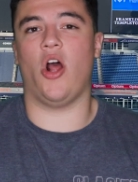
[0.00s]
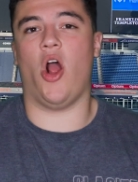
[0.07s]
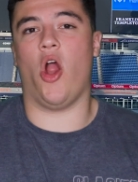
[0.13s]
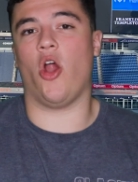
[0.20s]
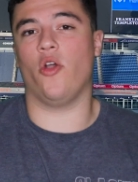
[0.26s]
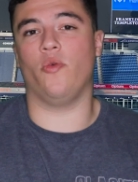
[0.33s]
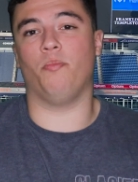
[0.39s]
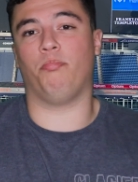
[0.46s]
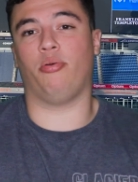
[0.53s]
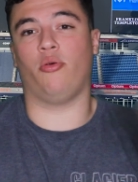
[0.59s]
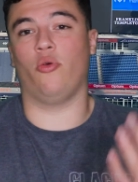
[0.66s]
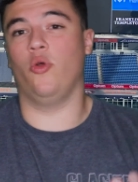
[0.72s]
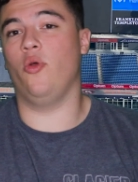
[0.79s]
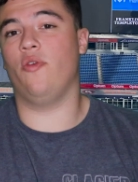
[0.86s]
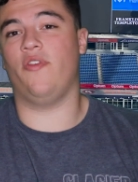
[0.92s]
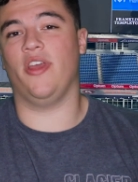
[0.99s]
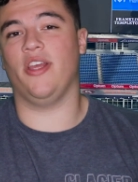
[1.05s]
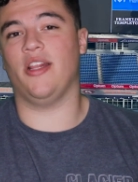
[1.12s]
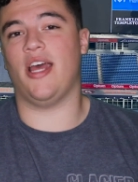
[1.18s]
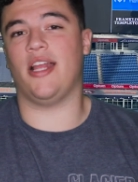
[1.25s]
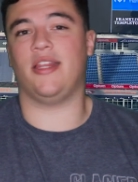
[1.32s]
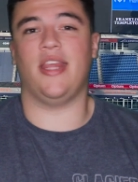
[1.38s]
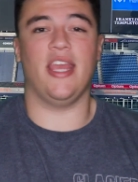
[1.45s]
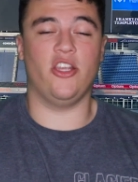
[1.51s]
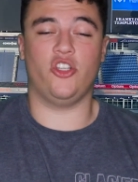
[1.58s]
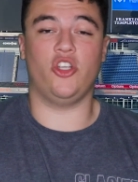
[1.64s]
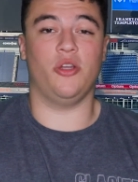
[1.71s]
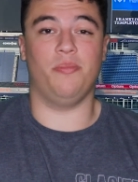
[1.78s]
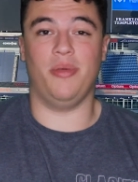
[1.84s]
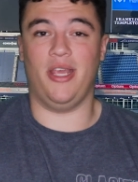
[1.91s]
aren't proving that they
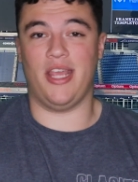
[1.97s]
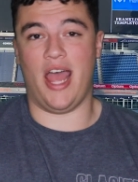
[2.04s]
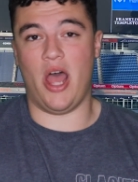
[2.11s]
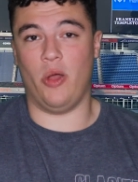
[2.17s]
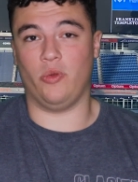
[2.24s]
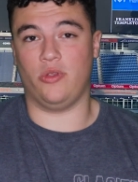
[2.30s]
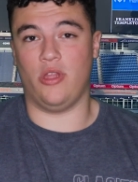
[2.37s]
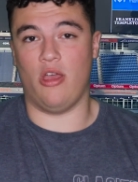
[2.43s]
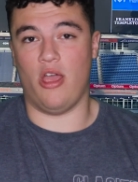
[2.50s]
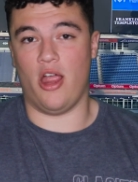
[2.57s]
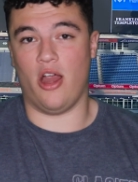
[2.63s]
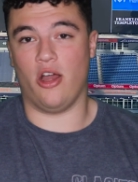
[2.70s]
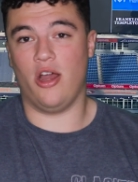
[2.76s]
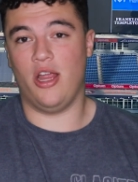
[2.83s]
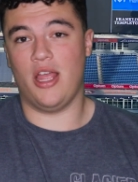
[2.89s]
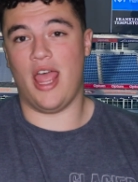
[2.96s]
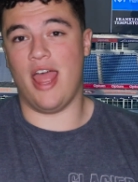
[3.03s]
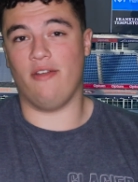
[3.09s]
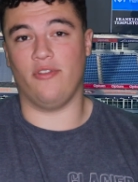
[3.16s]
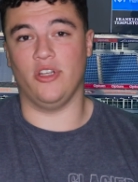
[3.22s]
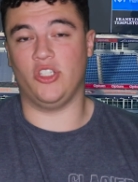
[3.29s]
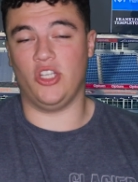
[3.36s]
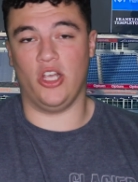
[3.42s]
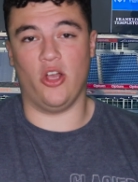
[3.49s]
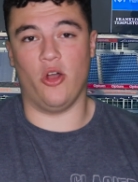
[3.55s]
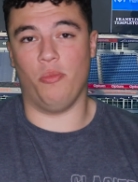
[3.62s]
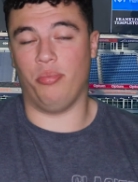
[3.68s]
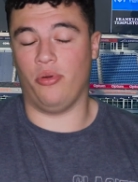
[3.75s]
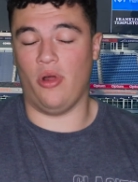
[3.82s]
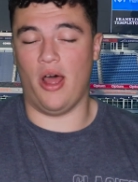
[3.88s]
should be out there every single
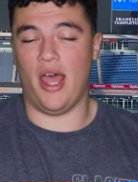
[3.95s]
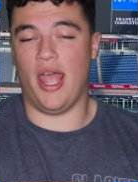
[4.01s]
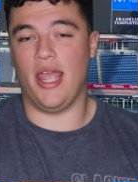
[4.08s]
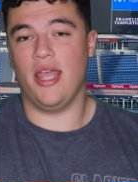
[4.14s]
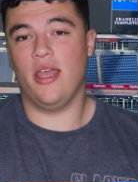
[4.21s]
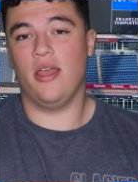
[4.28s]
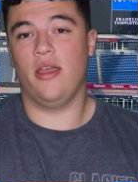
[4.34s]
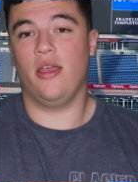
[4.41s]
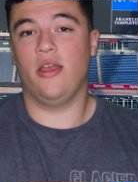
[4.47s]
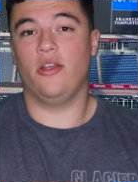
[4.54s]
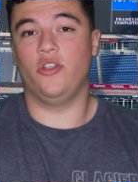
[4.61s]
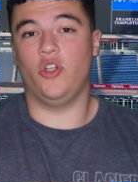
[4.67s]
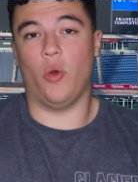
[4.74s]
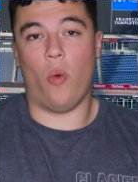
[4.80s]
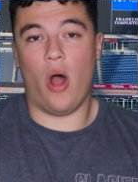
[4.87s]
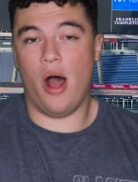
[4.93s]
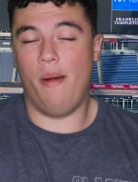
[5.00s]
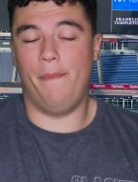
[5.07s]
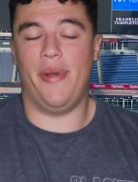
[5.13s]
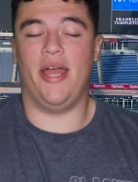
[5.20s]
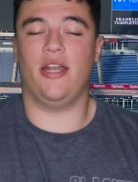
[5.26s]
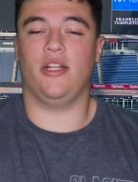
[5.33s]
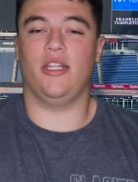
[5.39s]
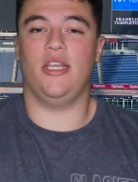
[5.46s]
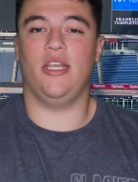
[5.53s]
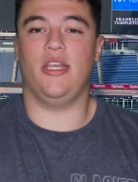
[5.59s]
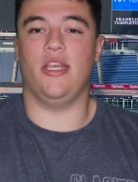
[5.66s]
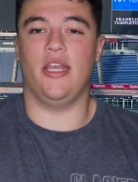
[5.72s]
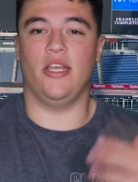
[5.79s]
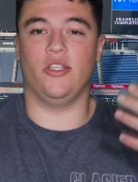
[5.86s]
play. Jawan
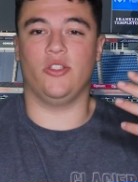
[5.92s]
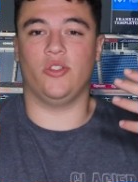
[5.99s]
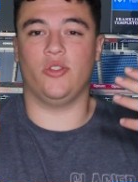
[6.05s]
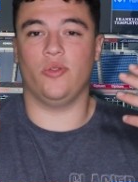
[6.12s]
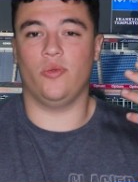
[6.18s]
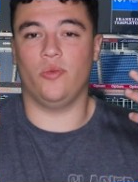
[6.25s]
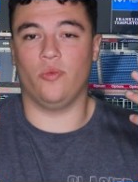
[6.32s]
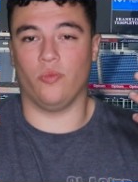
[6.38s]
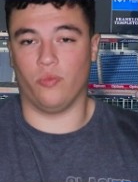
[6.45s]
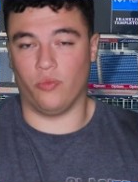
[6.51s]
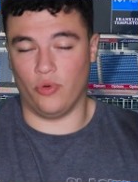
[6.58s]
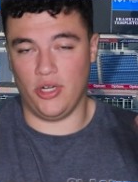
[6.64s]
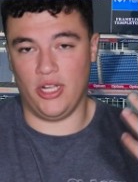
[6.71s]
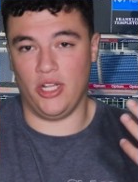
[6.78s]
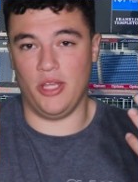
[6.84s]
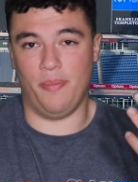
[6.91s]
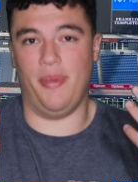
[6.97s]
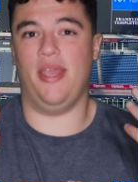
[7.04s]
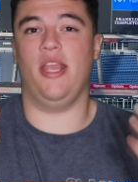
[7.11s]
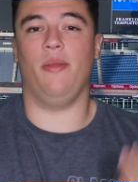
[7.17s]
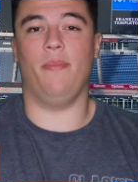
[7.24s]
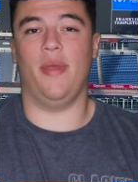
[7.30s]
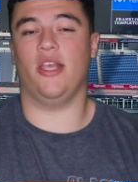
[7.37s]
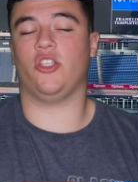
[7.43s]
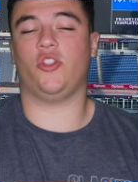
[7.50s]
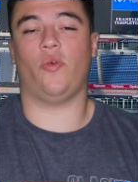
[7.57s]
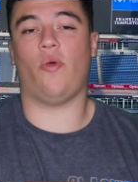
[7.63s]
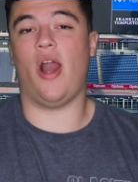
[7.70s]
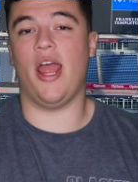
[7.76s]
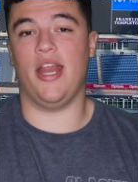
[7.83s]
Bentley is really being missed
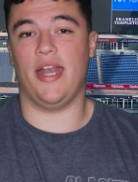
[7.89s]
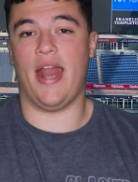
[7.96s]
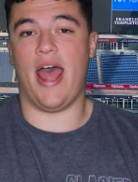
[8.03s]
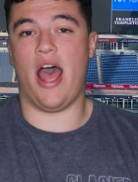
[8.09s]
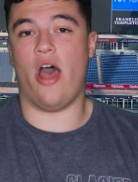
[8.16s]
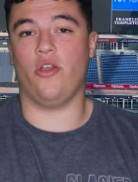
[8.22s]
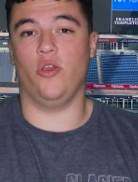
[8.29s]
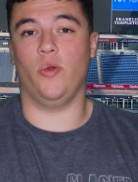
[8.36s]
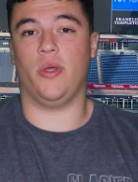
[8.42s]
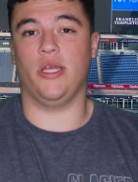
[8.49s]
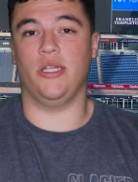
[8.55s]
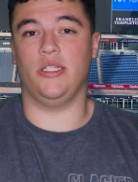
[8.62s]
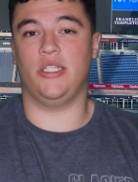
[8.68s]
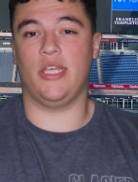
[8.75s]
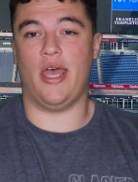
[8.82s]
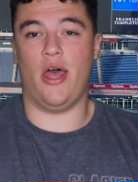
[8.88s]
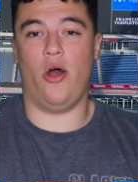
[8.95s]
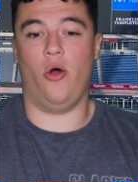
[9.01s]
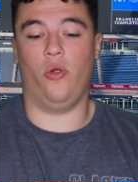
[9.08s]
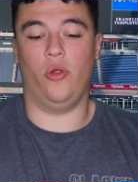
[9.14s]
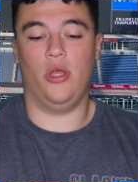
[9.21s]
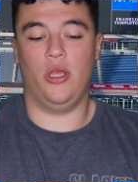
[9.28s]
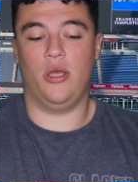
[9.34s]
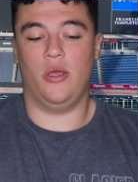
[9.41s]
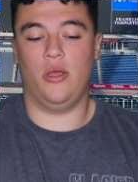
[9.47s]
right now. You can tell